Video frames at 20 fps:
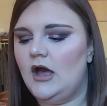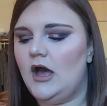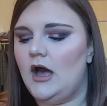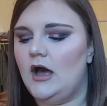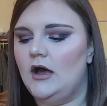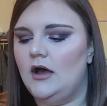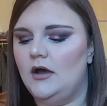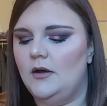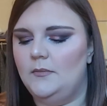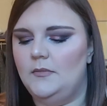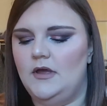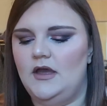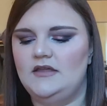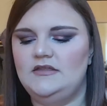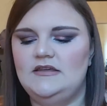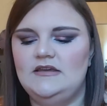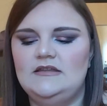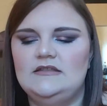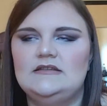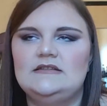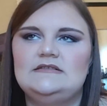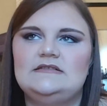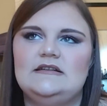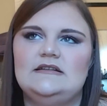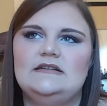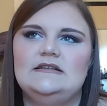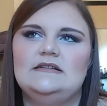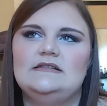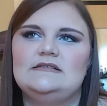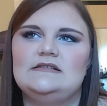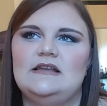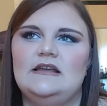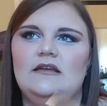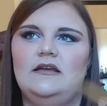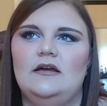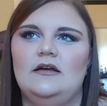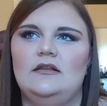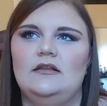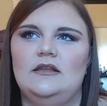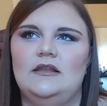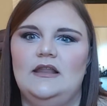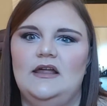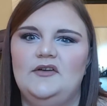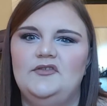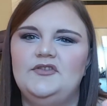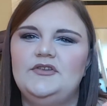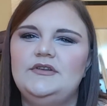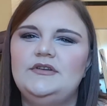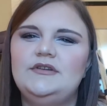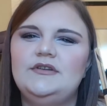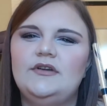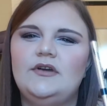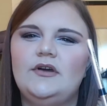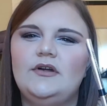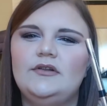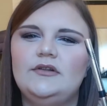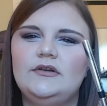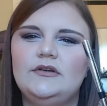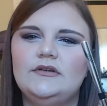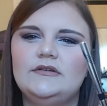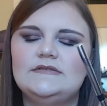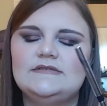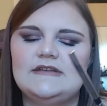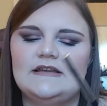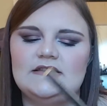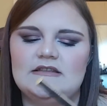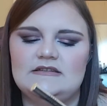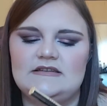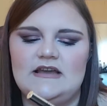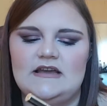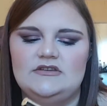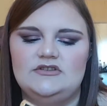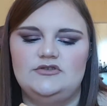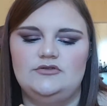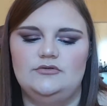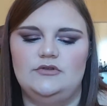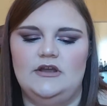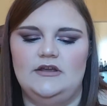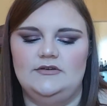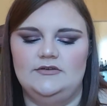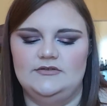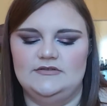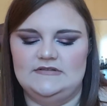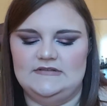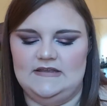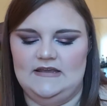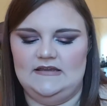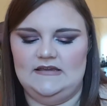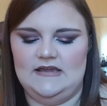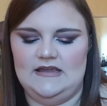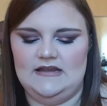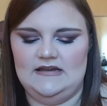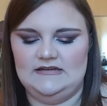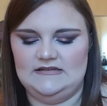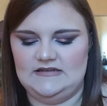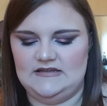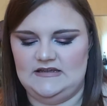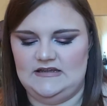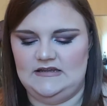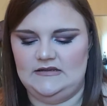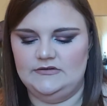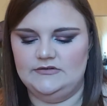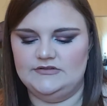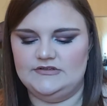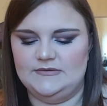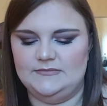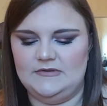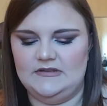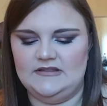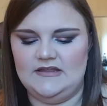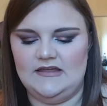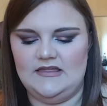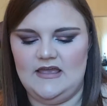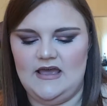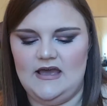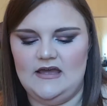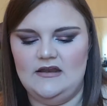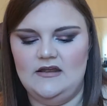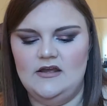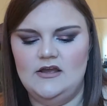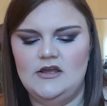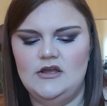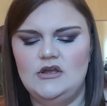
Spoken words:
I think this is like $11 and the tattoo liner is like $18 or something like that.